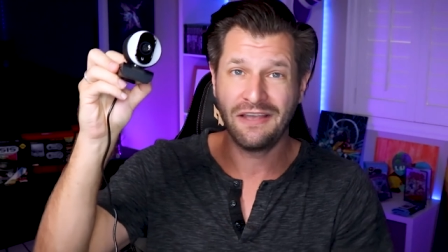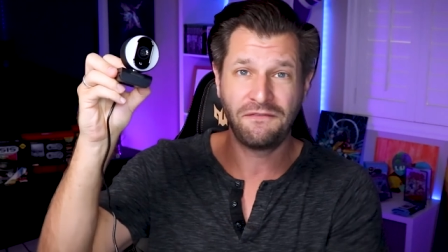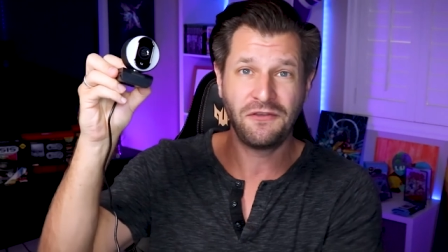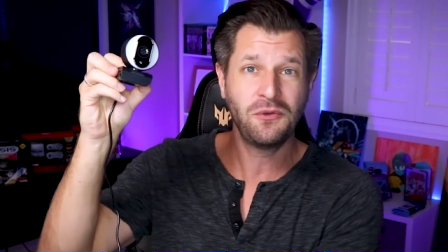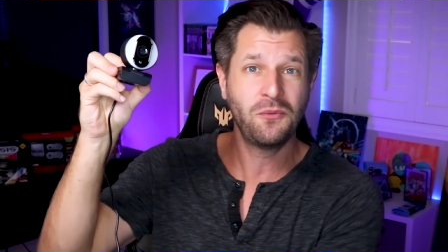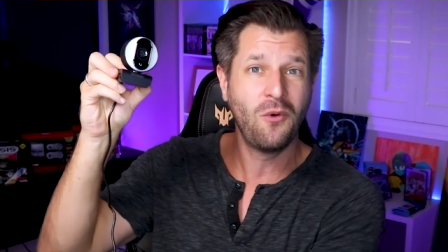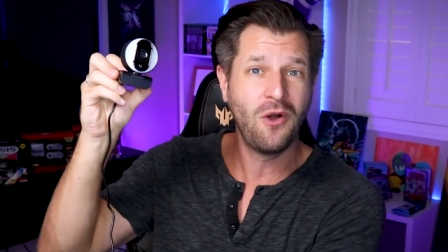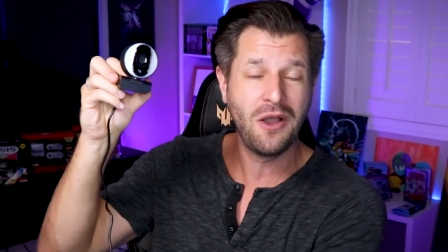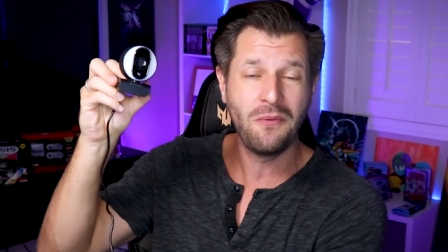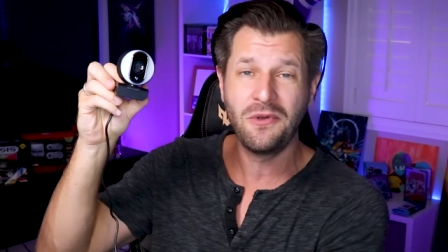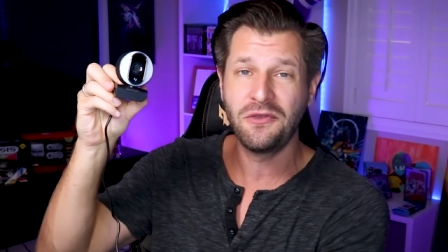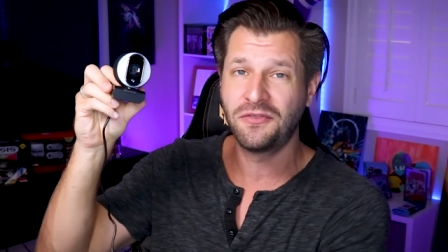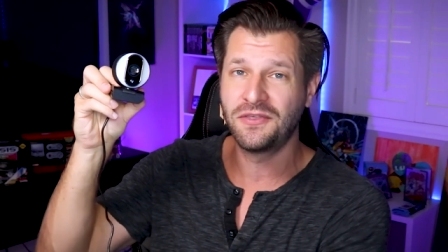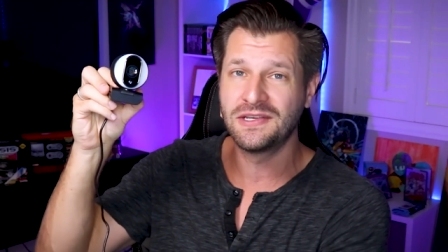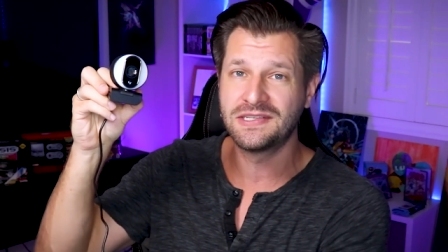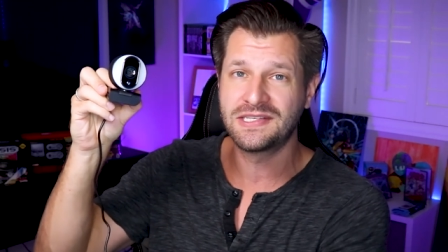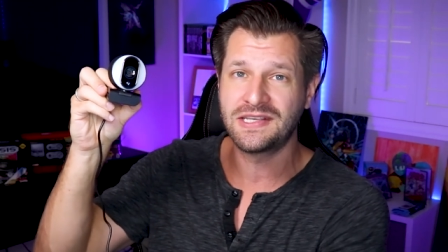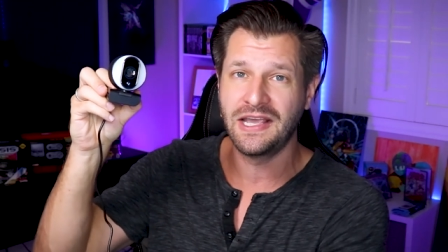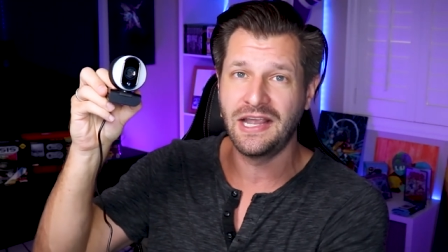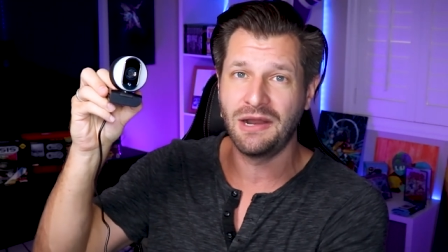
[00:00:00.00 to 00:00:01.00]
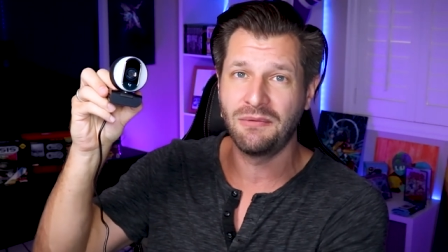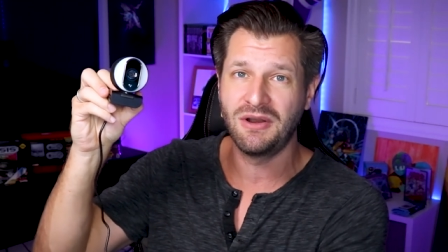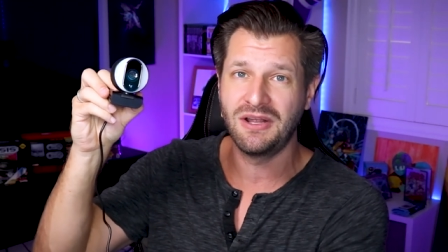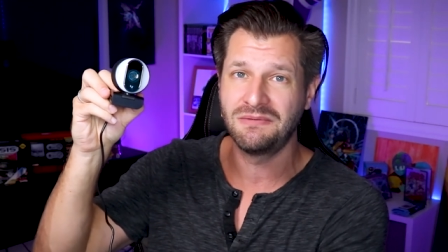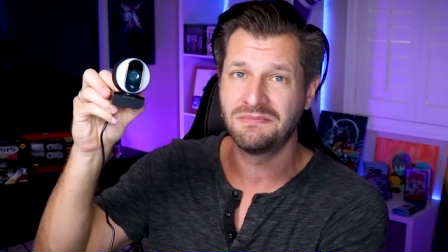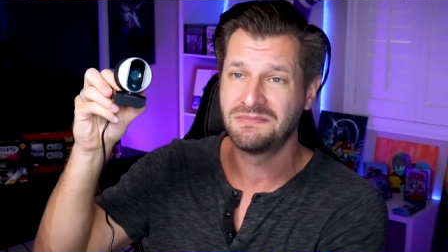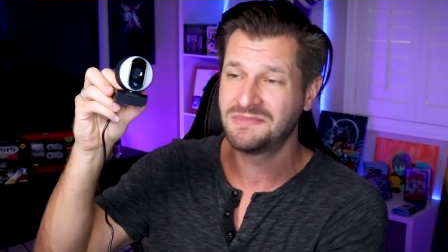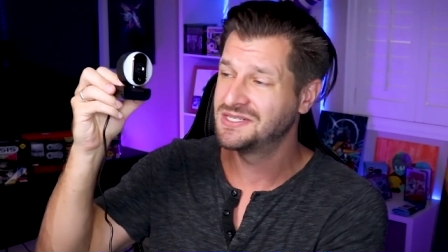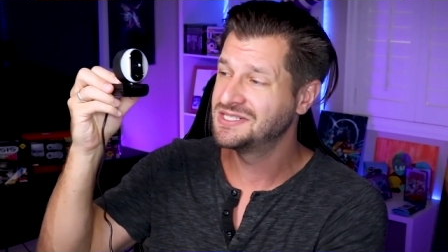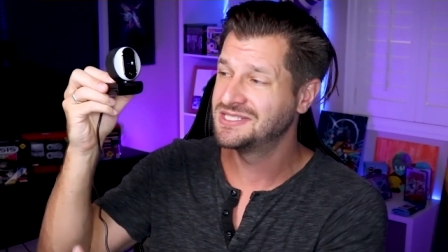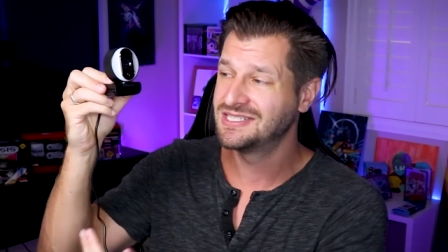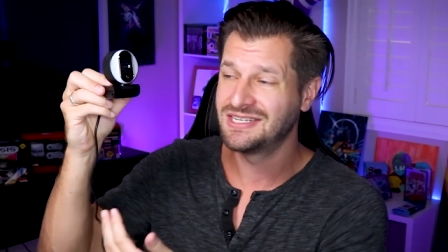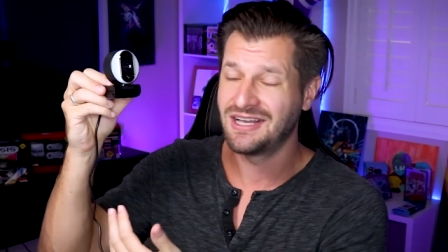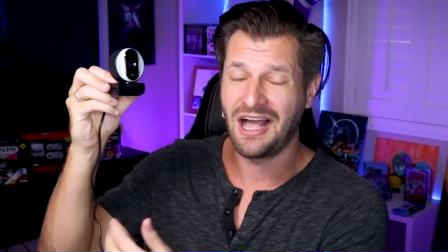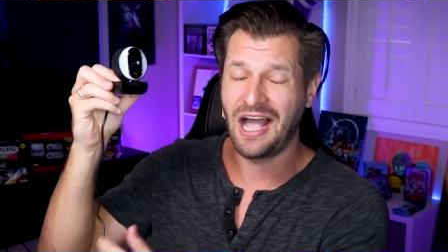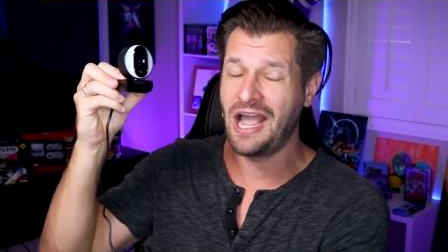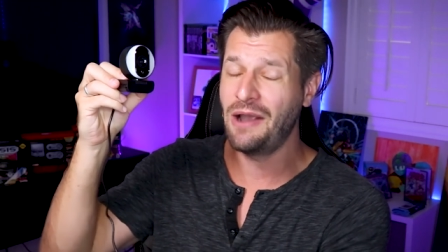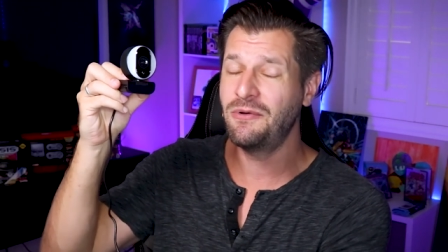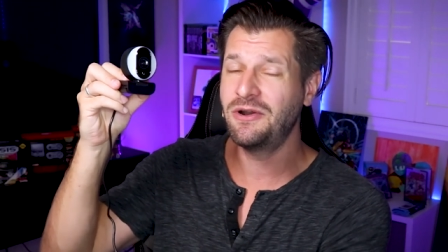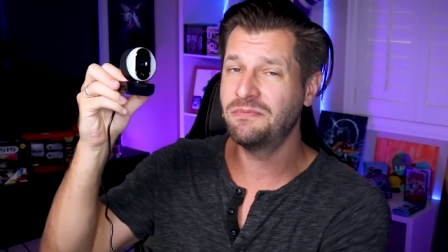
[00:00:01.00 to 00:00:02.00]
if you want with this camera,
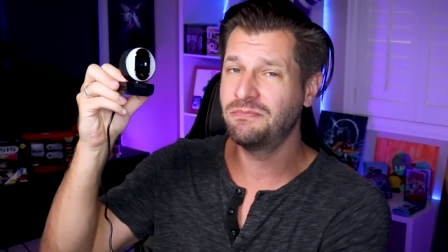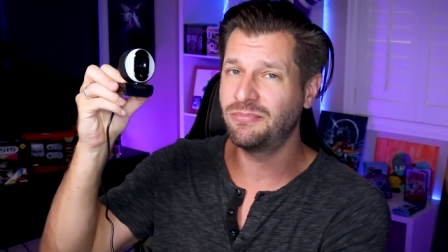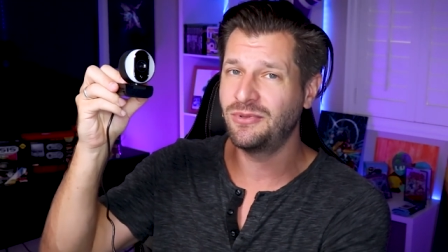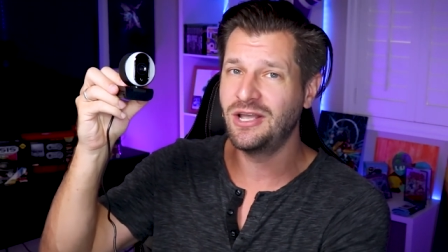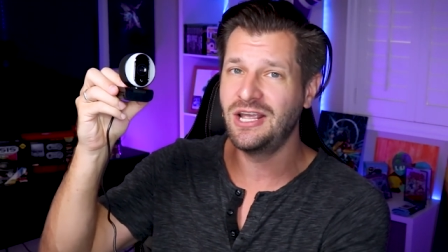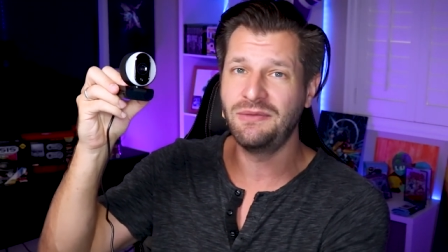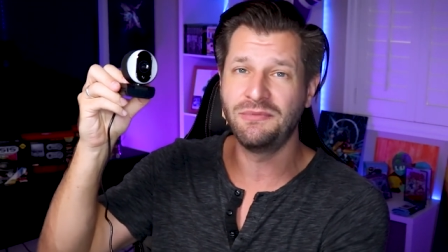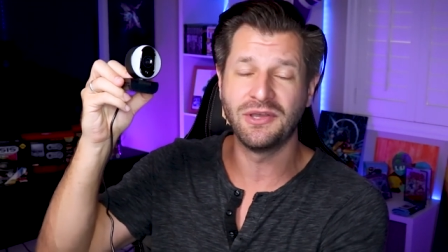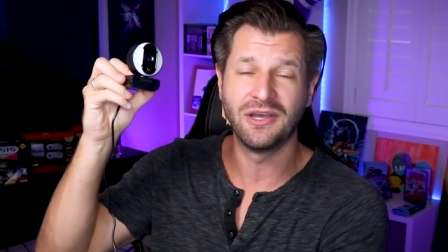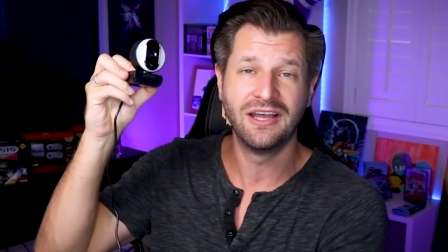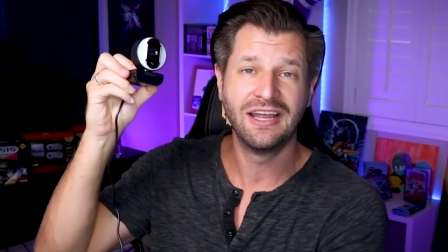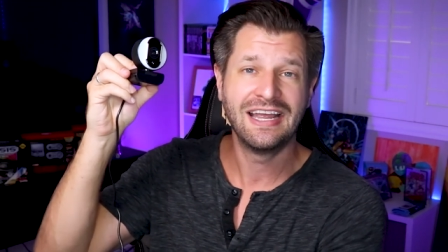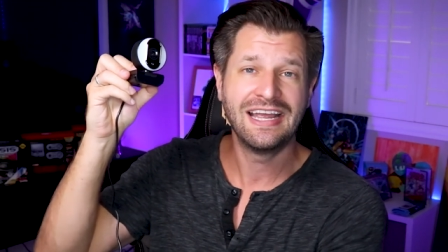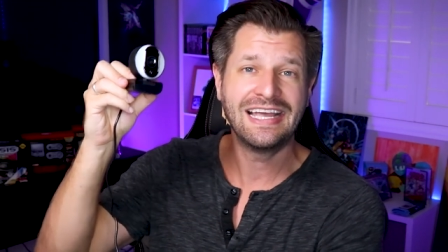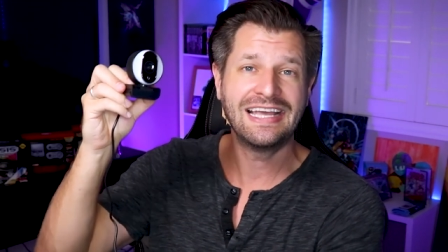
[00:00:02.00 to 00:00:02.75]
I wouldn't blame you.